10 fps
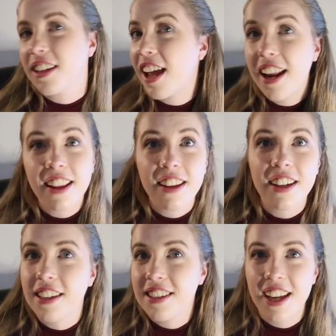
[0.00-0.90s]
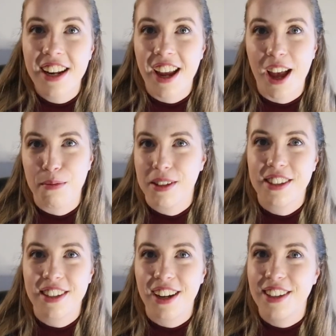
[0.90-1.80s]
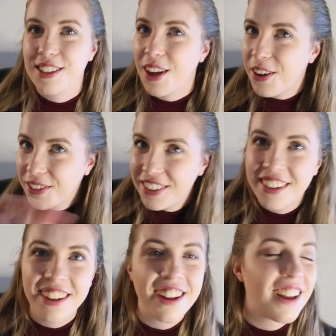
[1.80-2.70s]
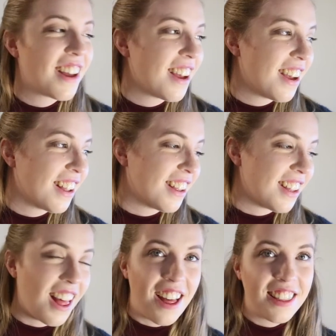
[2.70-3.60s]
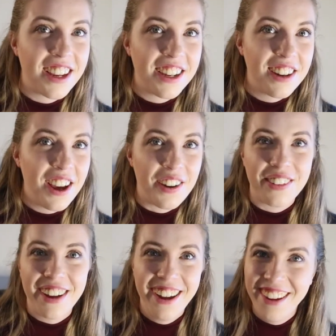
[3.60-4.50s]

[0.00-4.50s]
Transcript: anything exciting happens today, so I'll let you know. I